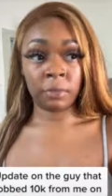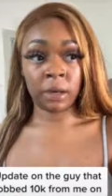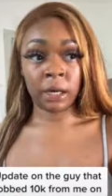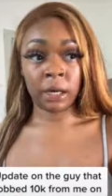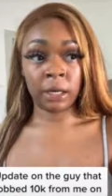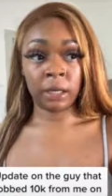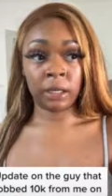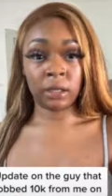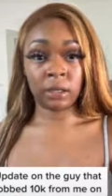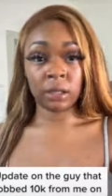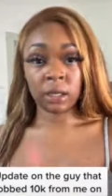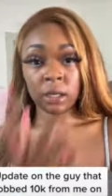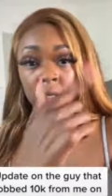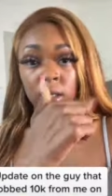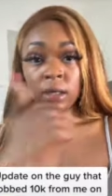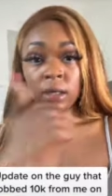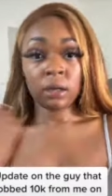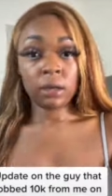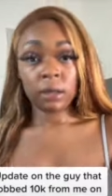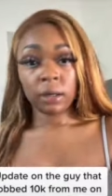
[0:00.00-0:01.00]
my
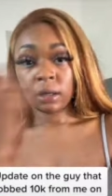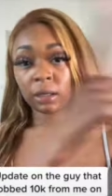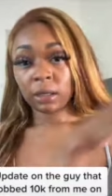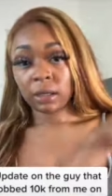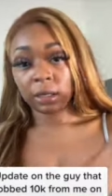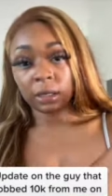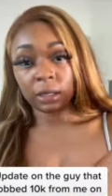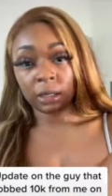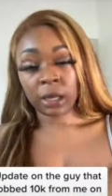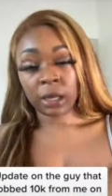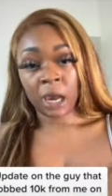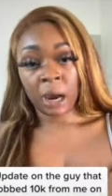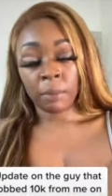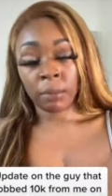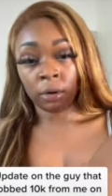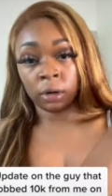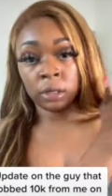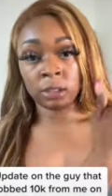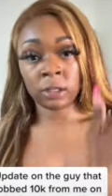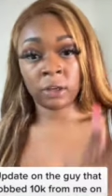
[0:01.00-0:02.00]

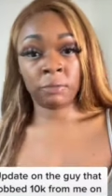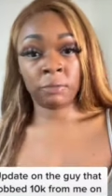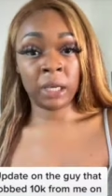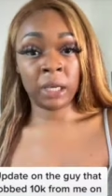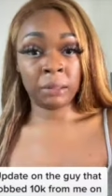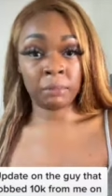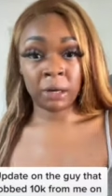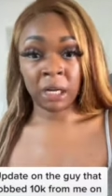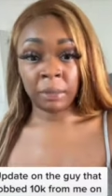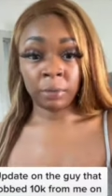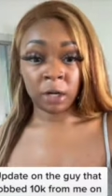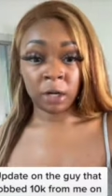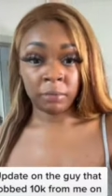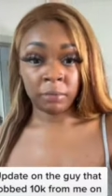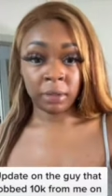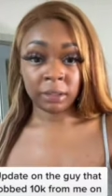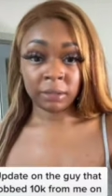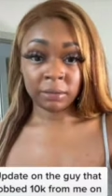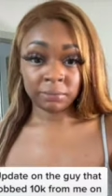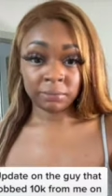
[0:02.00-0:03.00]
cameras of, um, in my
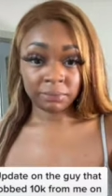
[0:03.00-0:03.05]
apartment.